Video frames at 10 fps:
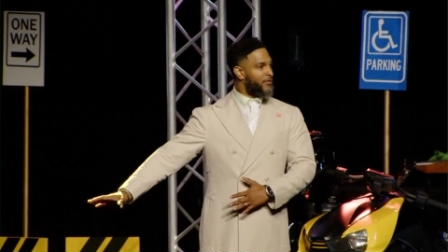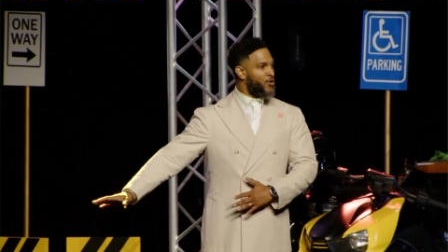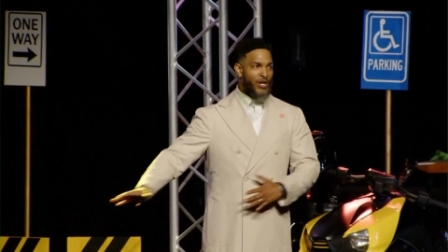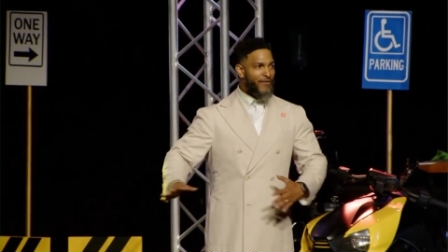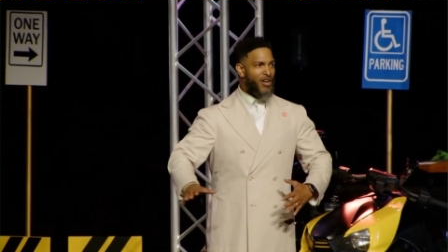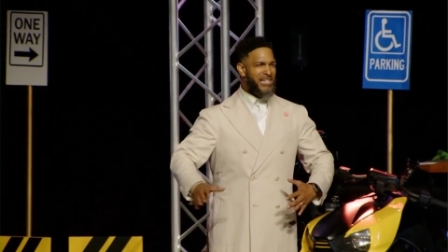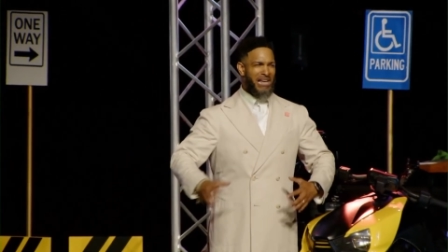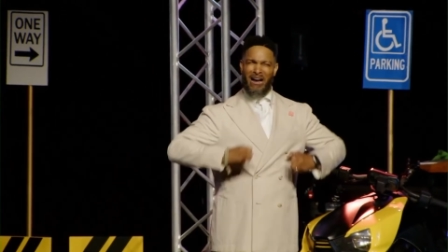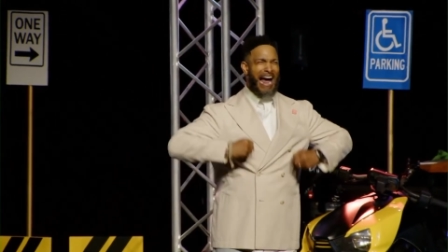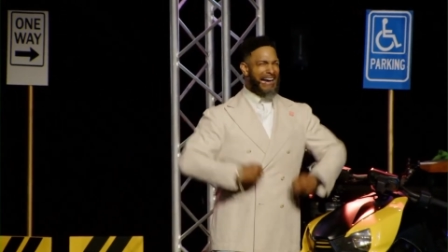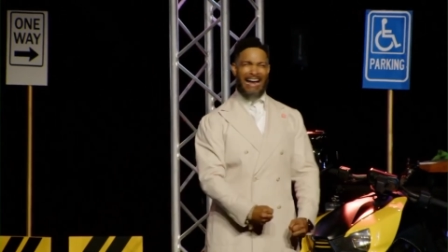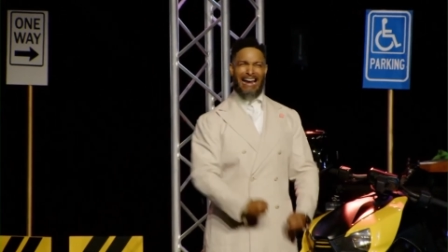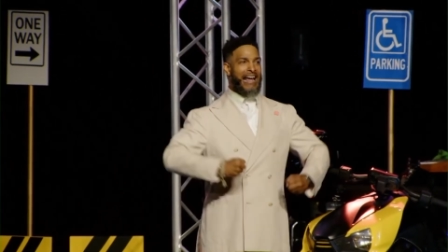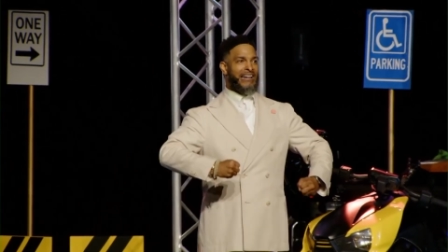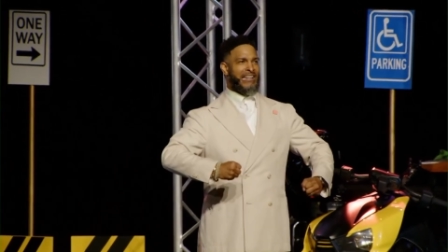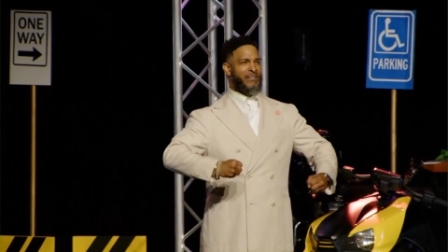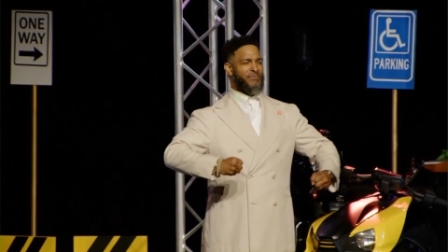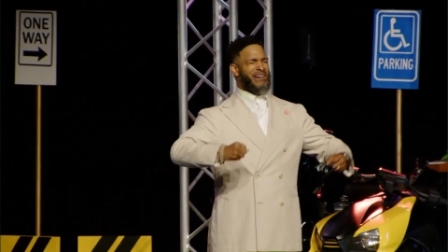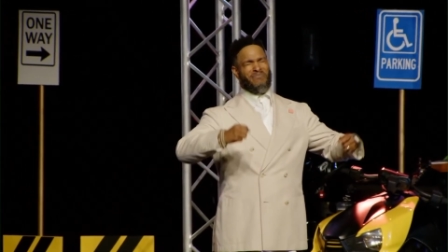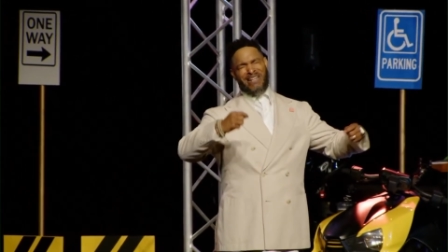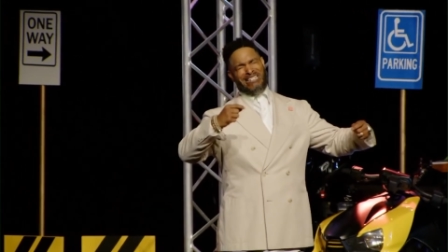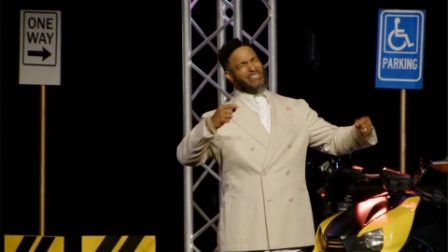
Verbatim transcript: You never know them, ah, and then it goes, but you